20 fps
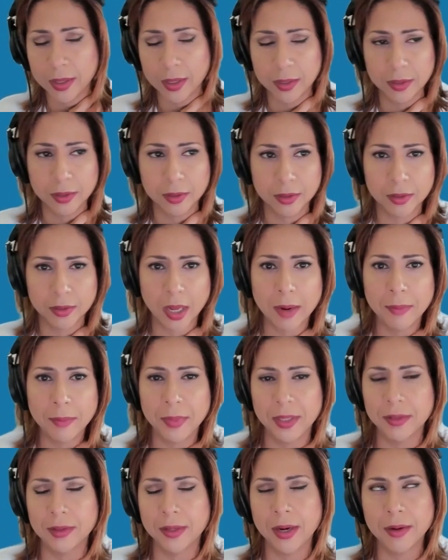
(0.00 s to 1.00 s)
And I
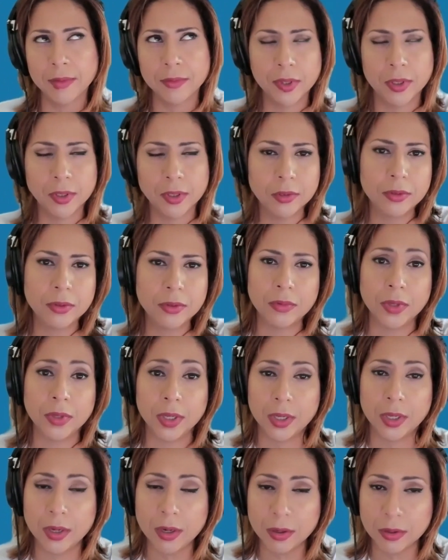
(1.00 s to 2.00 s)
mean, they have done through the
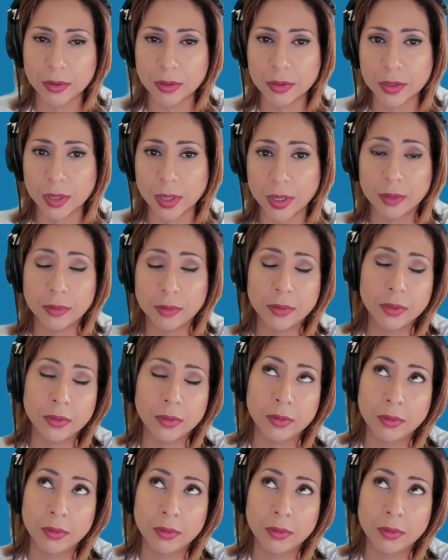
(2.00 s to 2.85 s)
years, they have done